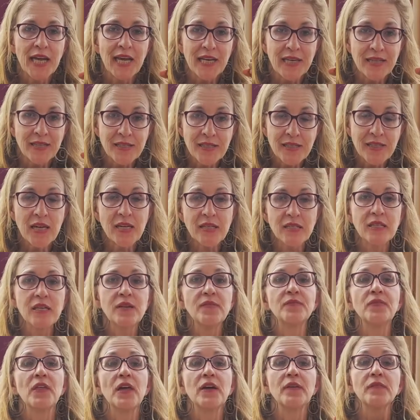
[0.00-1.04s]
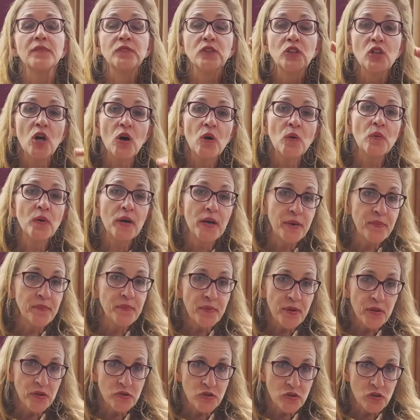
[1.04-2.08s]
and incisive, they have low
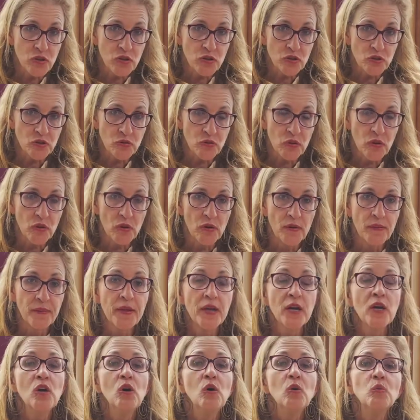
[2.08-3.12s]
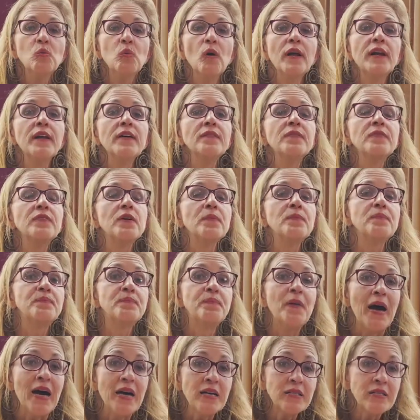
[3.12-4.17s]
impulse control. One of the
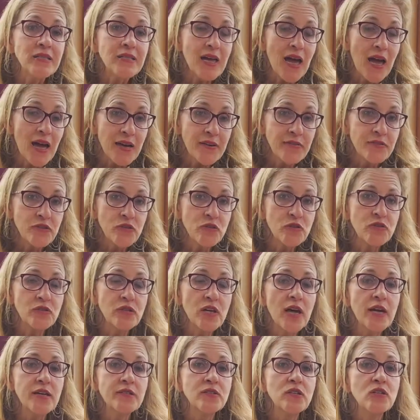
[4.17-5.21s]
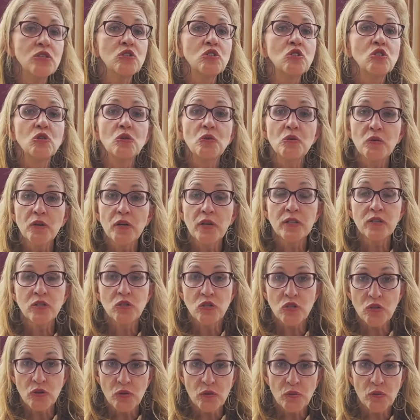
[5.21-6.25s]
best exercises you can
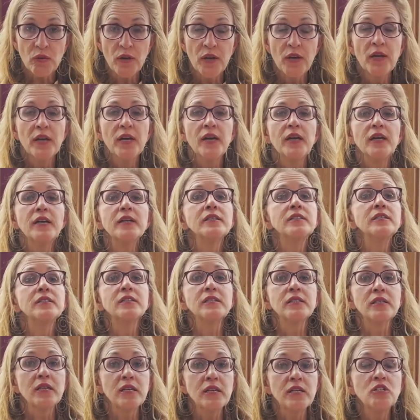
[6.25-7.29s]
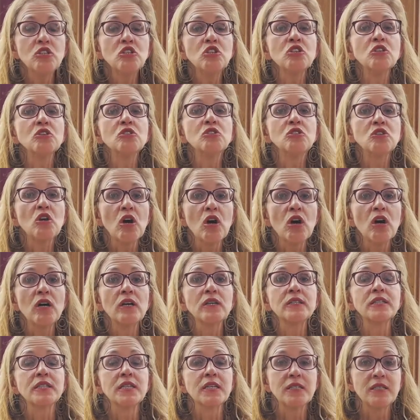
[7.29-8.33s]
do is teach your
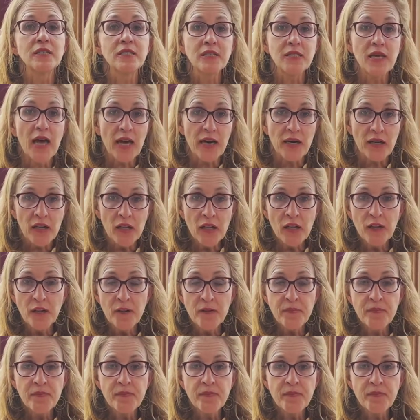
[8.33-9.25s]
dog to settle,